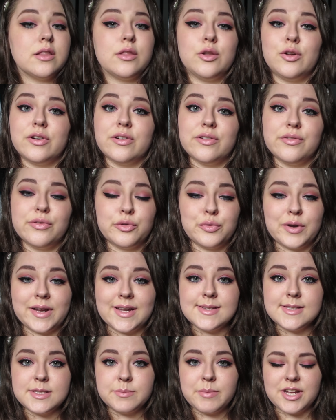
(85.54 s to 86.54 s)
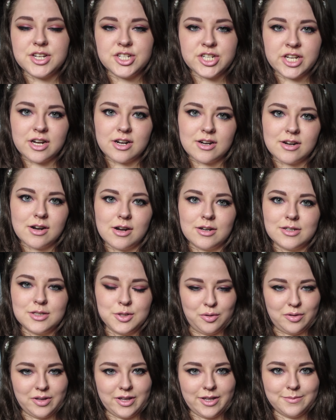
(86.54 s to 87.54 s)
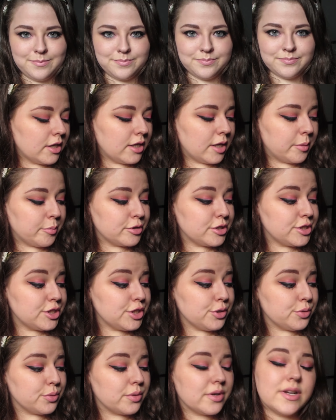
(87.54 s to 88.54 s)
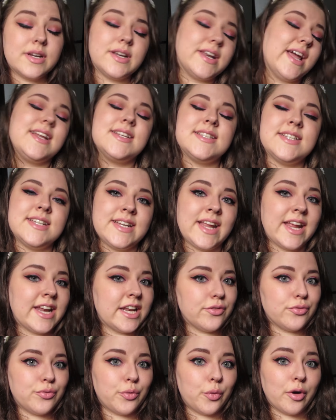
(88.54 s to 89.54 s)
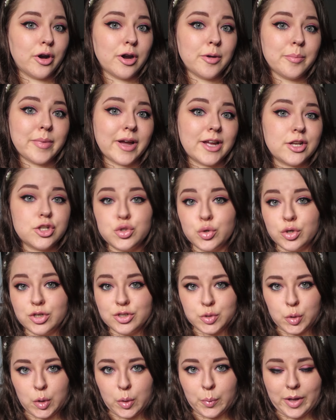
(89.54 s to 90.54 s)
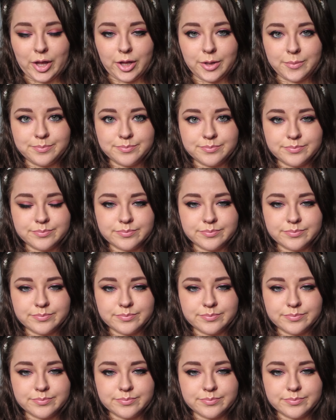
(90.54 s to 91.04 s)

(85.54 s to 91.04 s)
Lord of the Rings by J R R Tolkien. Number two, nineteen eighty-four by George Orwell.